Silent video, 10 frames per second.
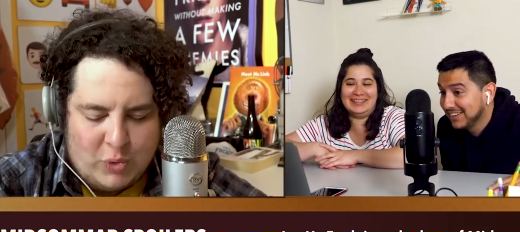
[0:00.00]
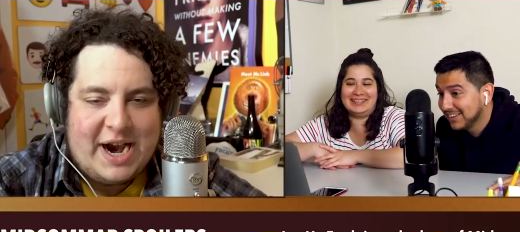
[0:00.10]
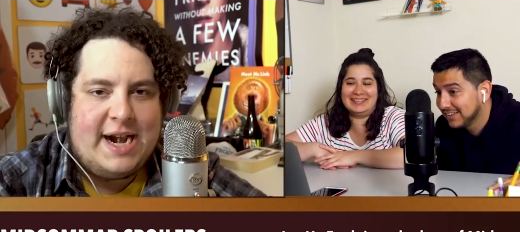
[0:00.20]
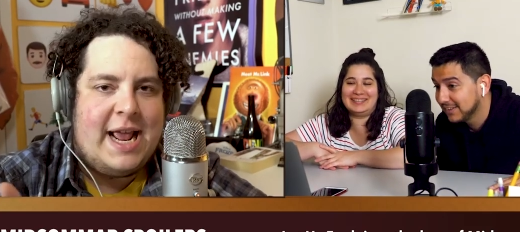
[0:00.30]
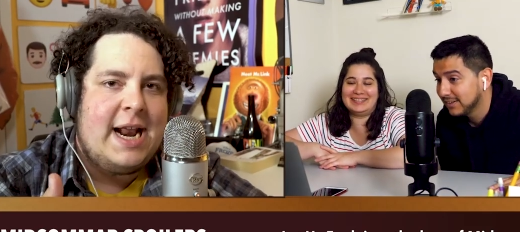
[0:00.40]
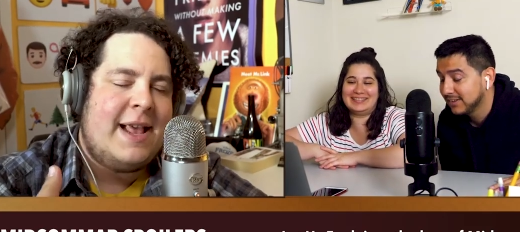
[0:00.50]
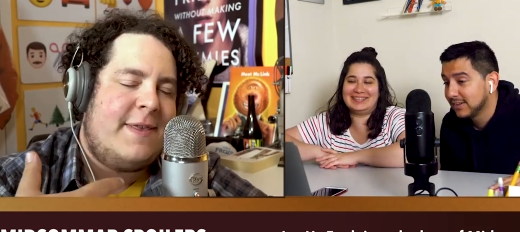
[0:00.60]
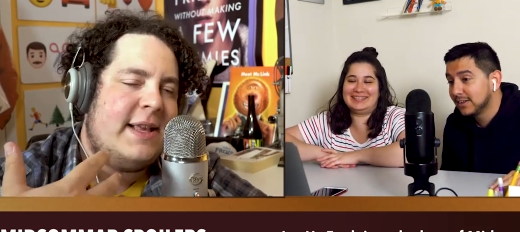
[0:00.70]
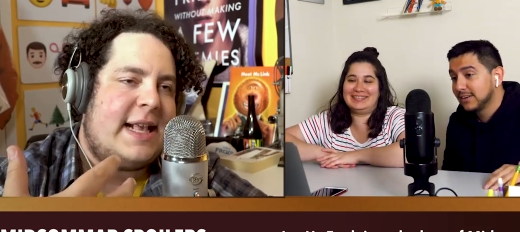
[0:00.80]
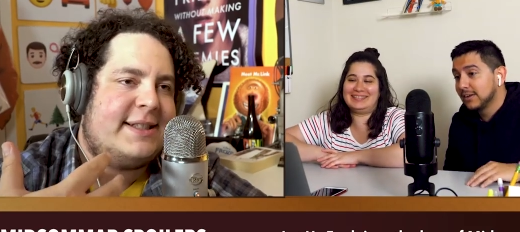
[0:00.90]
Speaker 1: right, and I
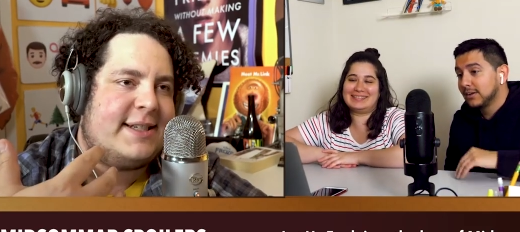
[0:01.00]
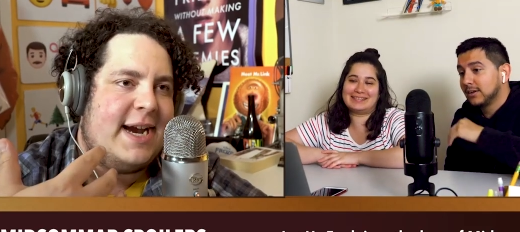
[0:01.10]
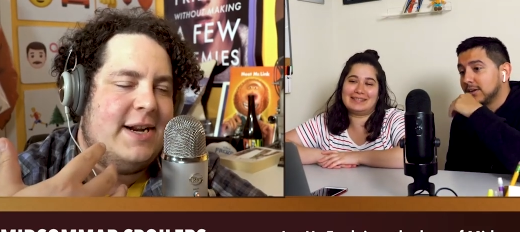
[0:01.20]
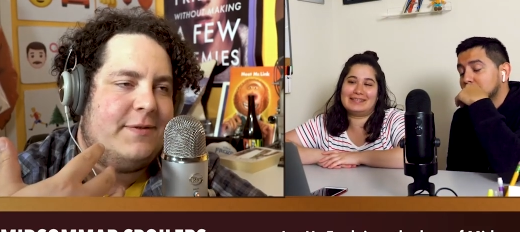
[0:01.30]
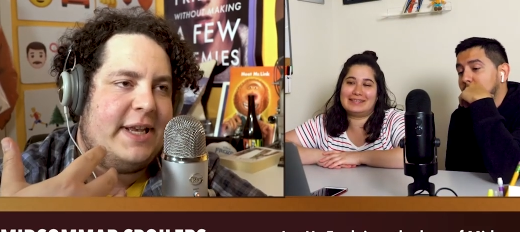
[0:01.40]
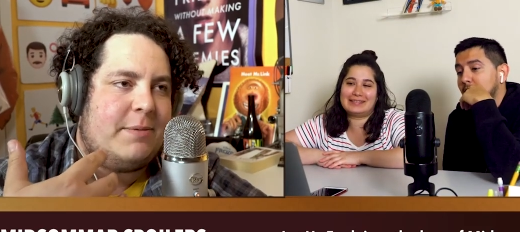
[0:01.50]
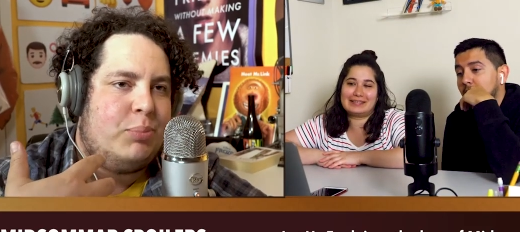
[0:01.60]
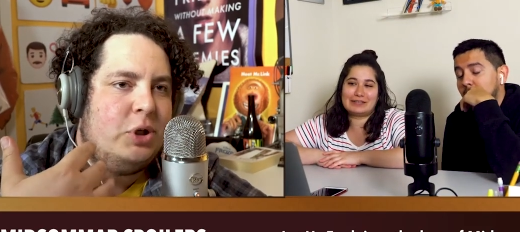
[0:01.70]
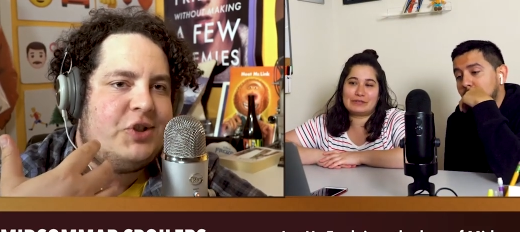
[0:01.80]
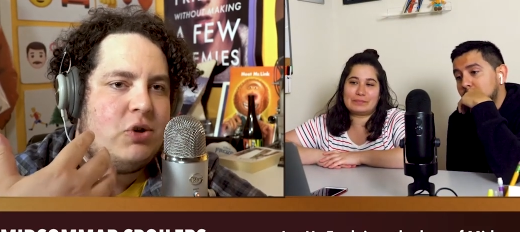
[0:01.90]
think that's kind of like
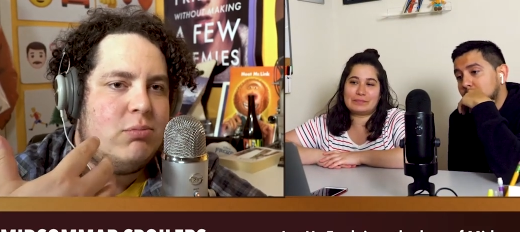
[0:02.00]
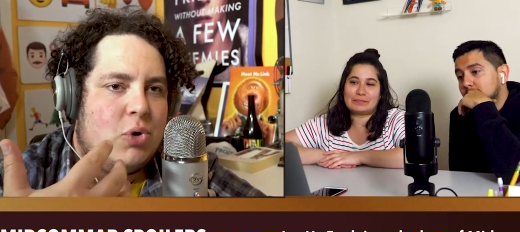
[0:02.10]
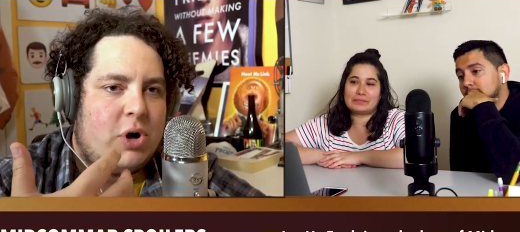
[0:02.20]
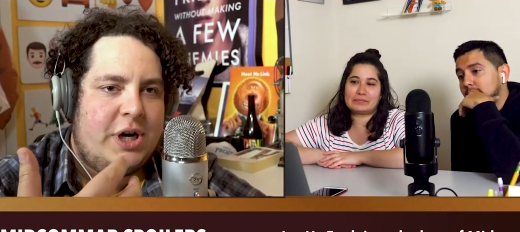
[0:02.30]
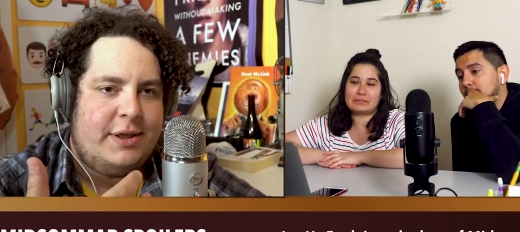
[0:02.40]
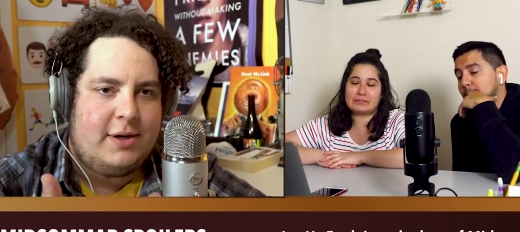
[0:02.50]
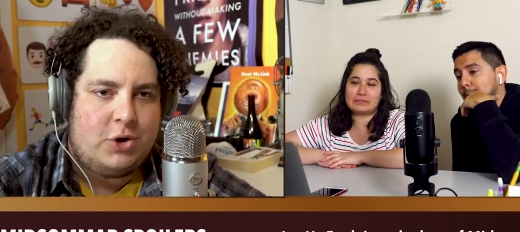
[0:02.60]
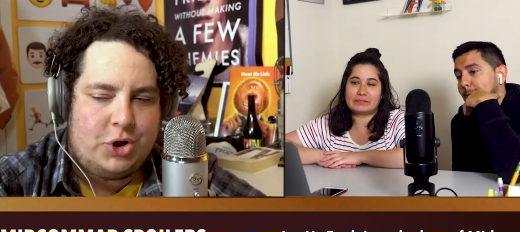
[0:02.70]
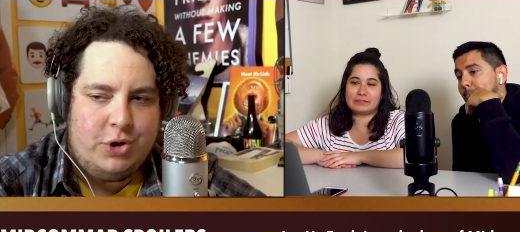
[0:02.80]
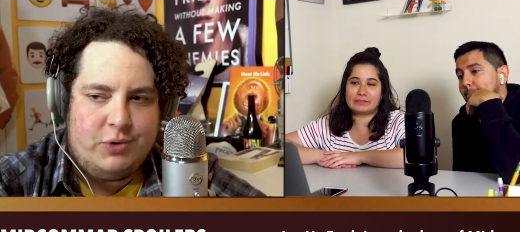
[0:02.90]
puts you more in their
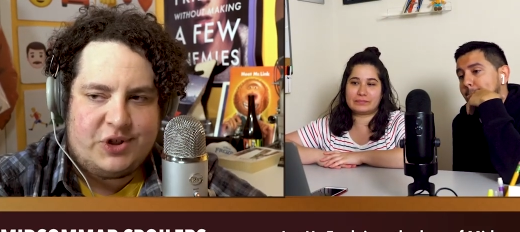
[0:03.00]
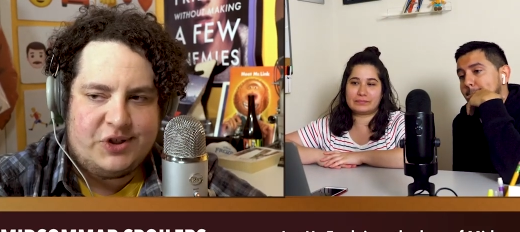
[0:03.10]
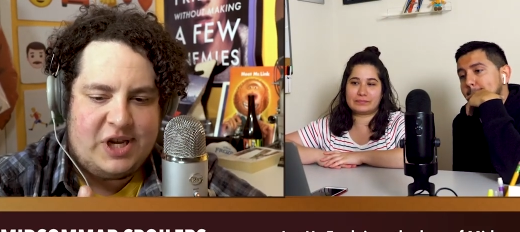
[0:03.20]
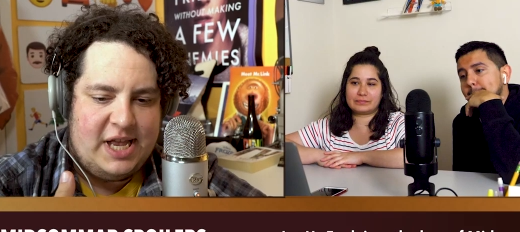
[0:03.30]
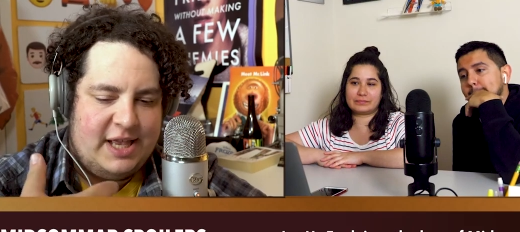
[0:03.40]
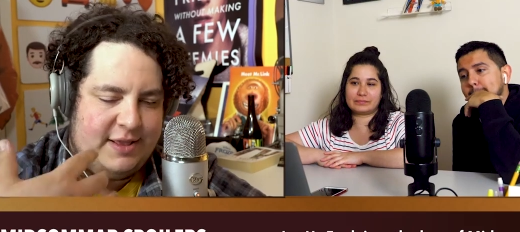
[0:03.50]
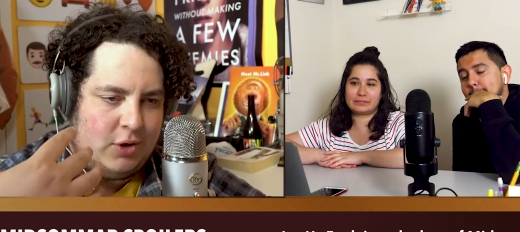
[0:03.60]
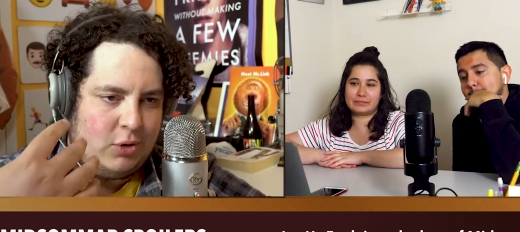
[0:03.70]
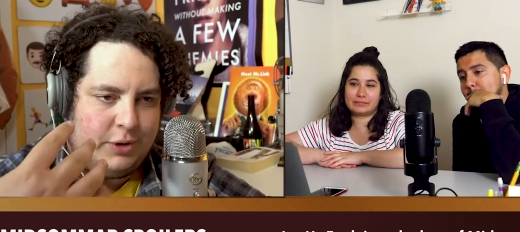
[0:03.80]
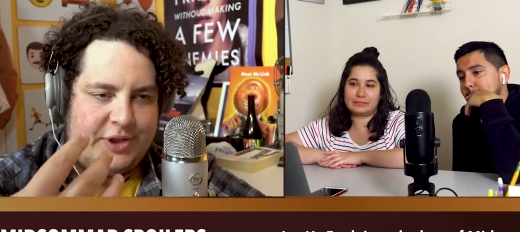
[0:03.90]
shoes because the
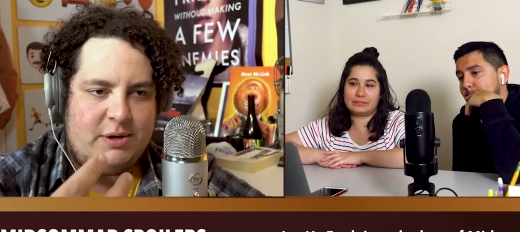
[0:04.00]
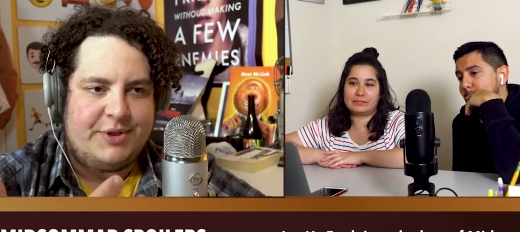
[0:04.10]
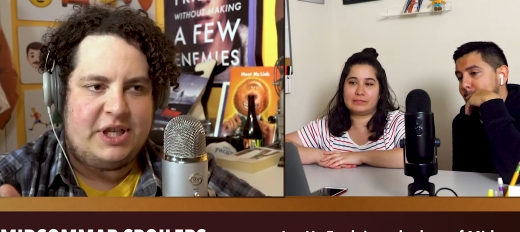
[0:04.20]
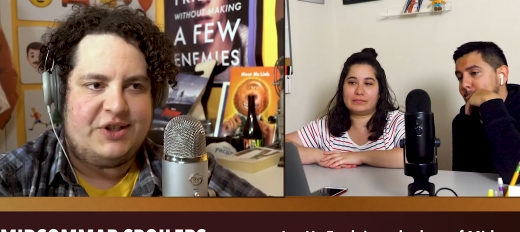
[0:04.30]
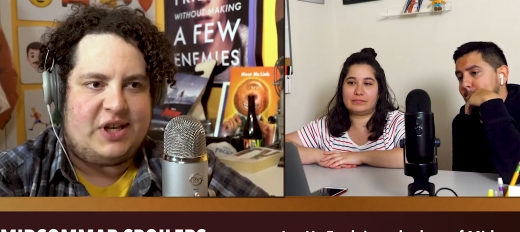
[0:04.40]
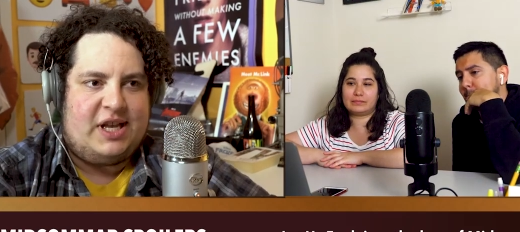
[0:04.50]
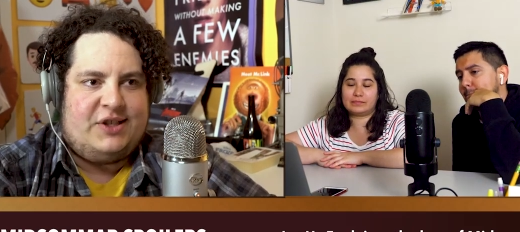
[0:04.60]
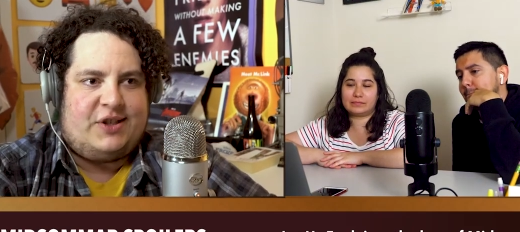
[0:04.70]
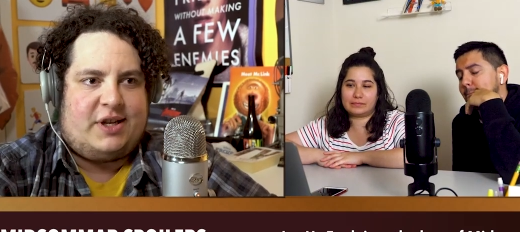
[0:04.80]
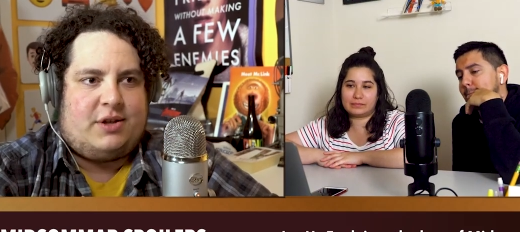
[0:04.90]
whole thing with it is
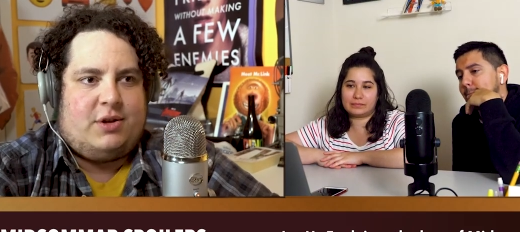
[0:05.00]
it's like